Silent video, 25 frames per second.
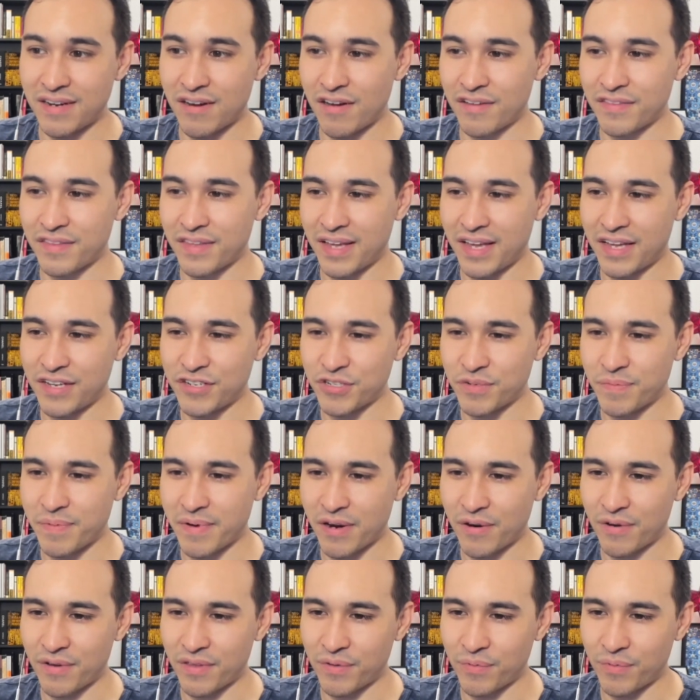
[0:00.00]
on the Ancient
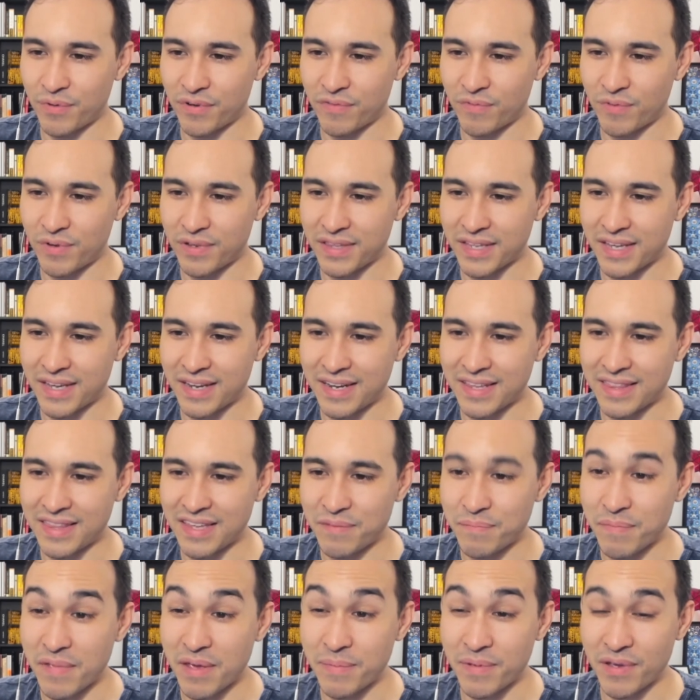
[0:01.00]
Power, they would have won that. I
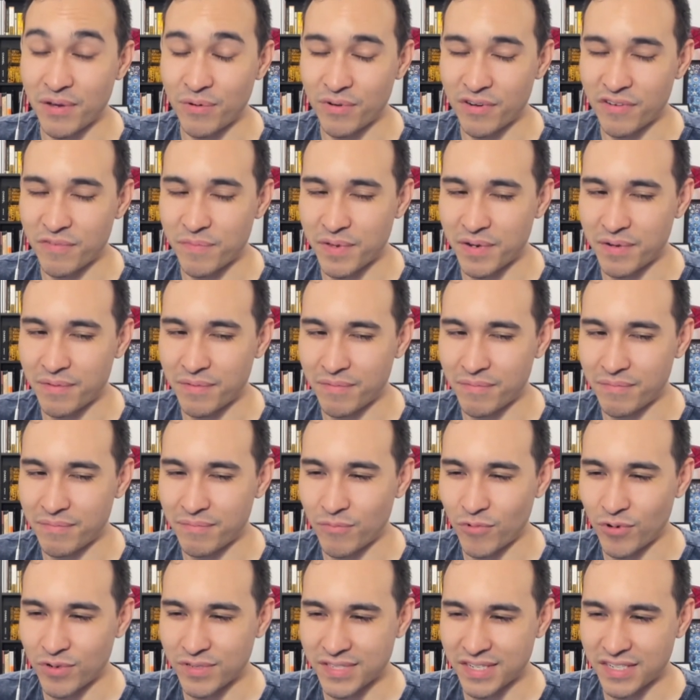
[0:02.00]
think maybe it would have been
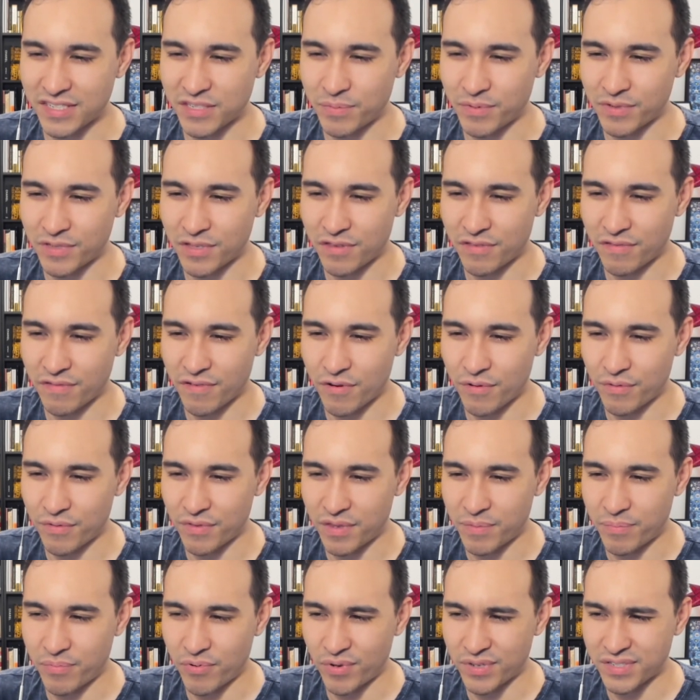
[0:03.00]
more sensible to throw
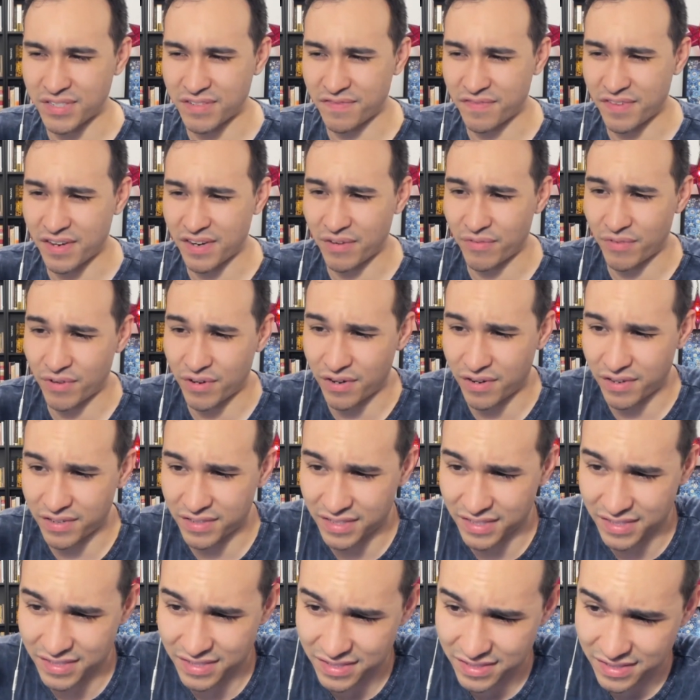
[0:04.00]
the Poison Fang
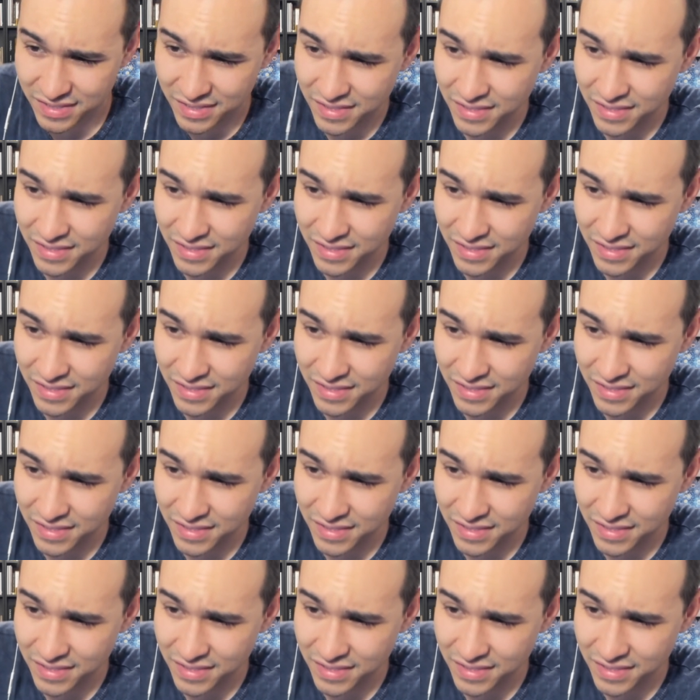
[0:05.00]
regardless.